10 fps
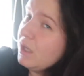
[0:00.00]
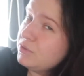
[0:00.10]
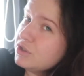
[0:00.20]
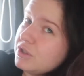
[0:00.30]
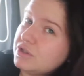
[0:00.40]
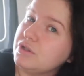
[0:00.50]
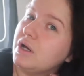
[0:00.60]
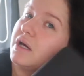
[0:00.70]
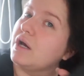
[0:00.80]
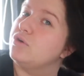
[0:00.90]
just going to do
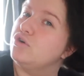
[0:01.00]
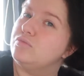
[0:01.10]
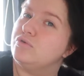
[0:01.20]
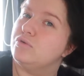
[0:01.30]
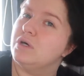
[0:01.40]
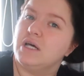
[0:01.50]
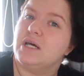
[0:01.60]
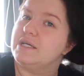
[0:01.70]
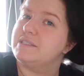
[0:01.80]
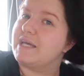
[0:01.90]
like a normal
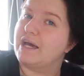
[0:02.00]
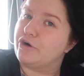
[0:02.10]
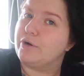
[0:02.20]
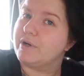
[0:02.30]
scarecrow